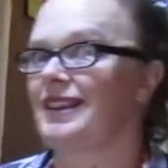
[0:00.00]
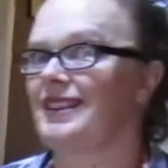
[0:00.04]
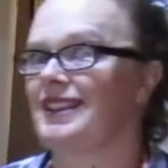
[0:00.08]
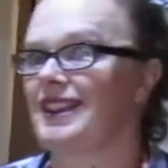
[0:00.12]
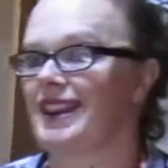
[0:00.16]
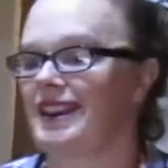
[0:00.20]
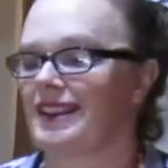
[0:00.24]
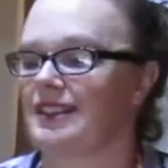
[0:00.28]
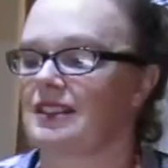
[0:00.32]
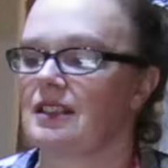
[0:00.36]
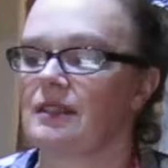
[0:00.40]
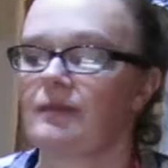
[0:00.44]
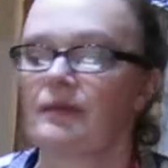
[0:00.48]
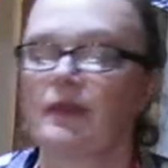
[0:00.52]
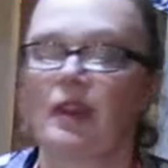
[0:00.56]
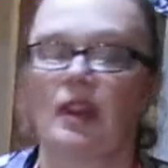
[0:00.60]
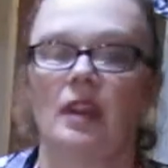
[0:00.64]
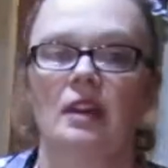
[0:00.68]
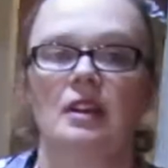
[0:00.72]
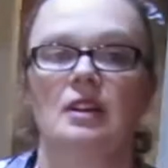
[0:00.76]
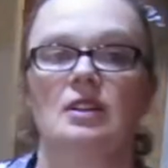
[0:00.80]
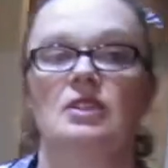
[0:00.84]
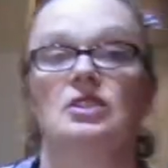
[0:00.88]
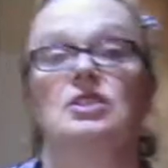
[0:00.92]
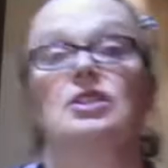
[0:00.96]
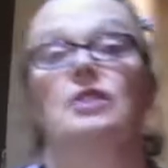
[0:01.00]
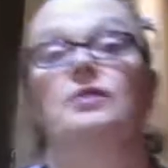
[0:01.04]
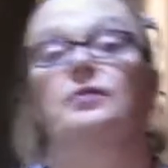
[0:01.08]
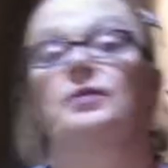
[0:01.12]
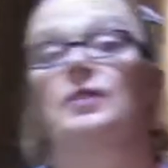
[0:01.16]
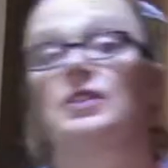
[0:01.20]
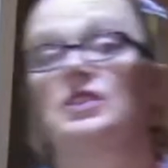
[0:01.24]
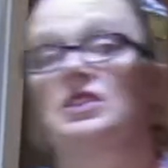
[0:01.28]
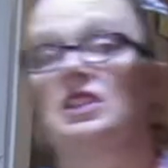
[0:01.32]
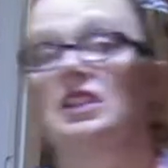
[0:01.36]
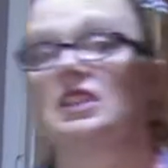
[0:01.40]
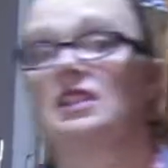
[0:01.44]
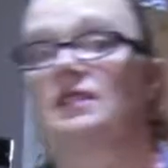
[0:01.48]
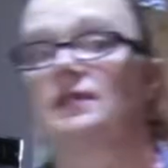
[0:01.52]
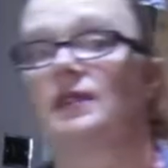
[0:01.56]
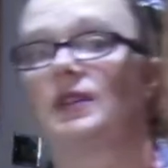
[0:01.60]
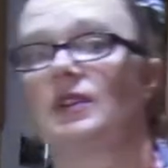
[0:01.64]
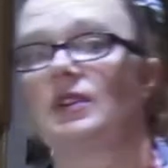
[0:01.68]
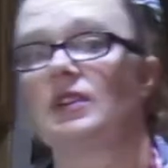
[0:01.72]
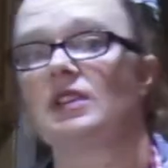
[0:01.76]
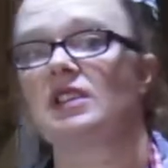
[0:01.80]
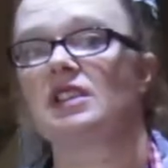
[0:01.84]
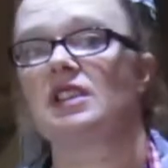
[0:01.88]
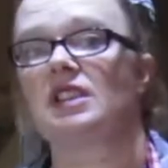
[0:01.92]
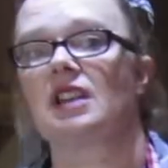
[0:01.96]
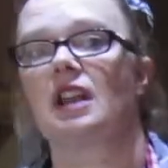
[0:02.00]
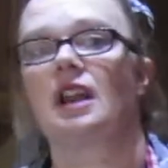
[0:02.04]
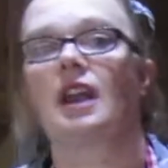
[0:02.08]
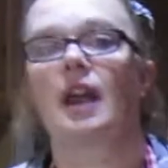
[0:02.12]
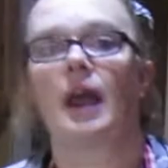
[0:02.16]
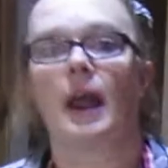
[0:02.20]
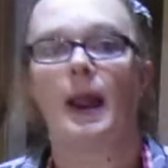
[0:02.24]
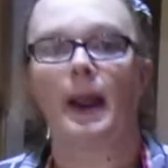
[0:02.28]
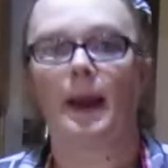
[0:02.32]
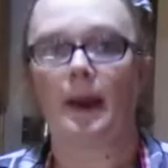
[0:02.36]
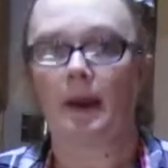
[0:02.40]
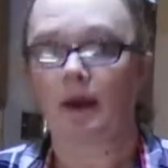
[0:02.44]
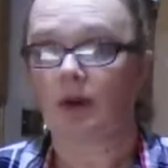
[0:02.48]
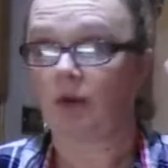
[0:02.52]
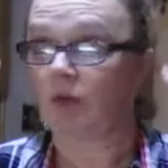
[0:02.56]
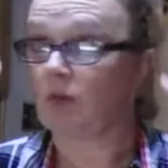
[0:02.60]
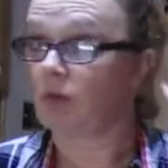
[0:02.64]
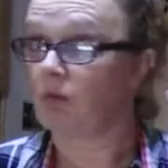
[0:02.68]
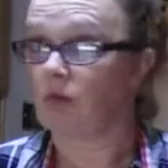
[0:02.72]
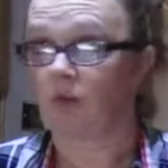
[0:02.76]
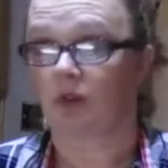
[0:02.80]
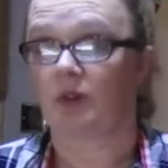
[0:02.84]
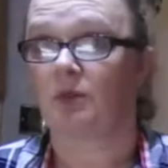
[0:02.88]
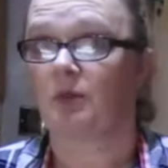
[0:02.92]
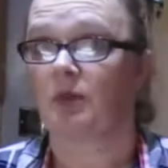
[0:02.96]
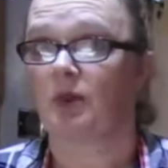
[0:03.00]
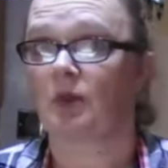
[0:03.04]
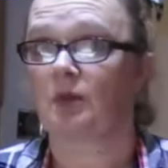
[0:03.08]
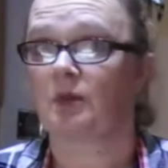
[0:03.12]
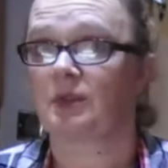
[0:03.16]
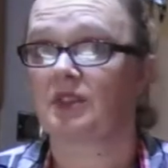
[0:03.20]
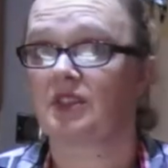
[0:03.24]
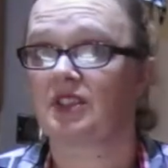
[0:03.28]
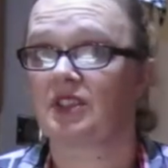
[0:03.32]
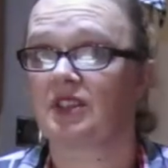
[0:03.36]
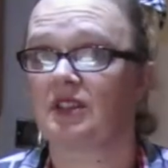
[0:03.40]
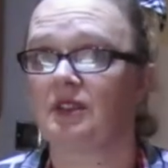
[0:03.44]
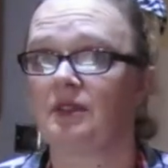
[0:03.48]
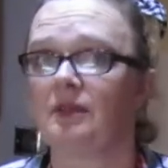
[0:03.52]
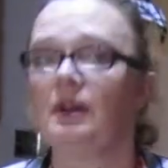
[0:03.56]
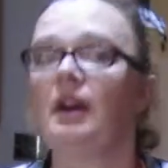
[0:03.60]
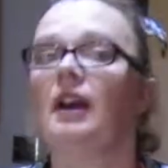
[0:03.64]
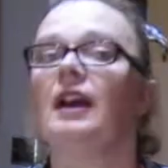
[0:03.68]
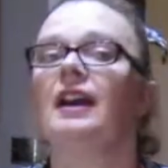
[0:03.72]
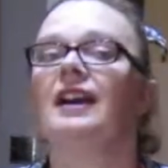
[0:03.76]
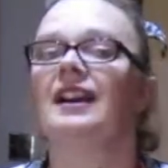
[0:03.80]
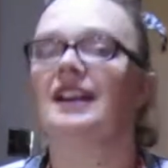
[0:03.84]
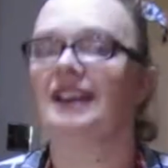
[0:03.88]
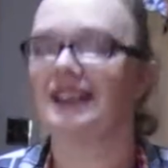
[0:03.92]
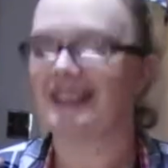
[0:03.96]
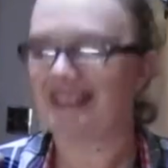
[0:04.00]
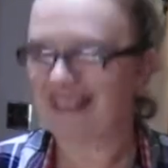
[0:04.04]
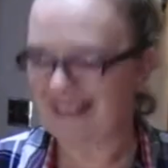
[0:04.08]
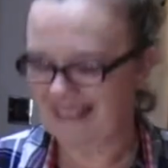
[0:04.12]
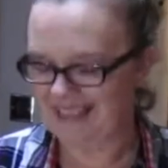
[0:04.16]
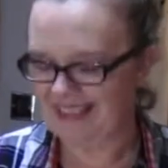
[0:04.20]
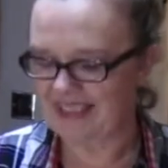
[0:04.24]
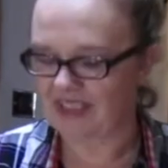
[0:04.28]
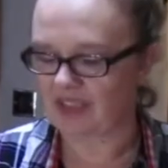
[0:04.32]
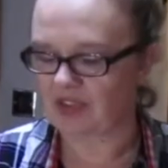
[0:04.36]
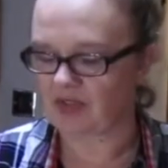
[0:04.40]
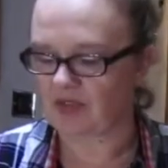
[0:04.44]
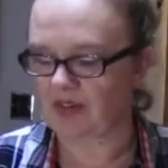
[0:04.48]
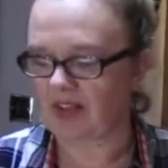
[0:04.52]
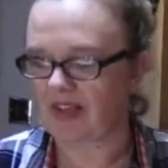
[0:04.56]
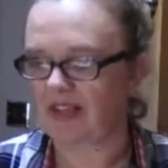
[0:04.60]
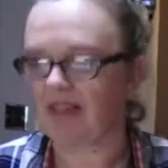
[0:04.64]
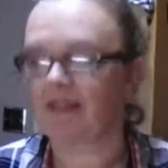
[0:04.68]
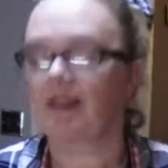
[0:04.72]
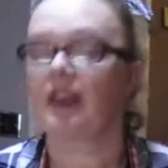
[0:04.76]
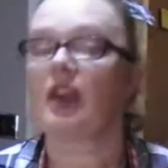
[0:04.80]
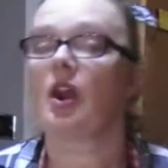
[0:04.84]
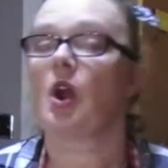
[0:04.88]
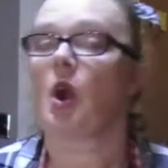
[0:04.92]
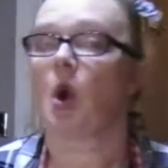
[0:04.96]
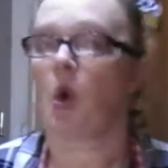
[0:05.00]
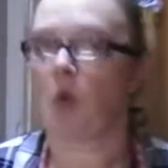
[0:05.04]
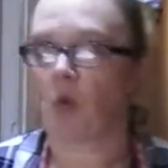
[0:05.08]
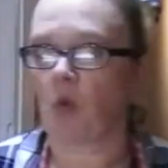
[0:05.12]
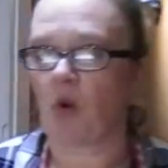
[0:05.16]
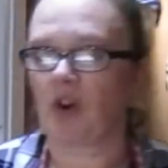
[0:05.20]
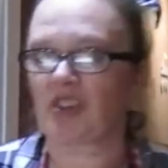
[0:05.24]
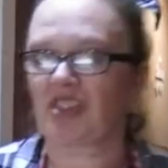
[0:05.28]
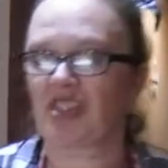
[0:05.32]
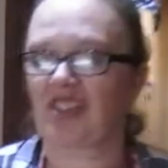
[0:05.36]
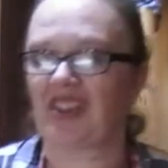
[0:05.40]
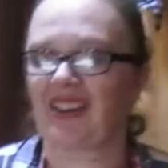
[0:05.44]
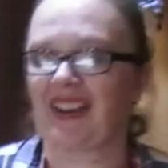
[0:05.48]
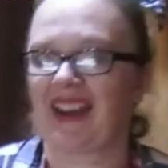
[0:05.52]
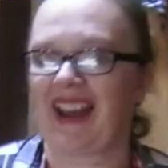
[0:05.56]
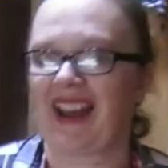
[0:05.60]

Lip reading: at the end. So first things first, what do we always do? That's right, wash our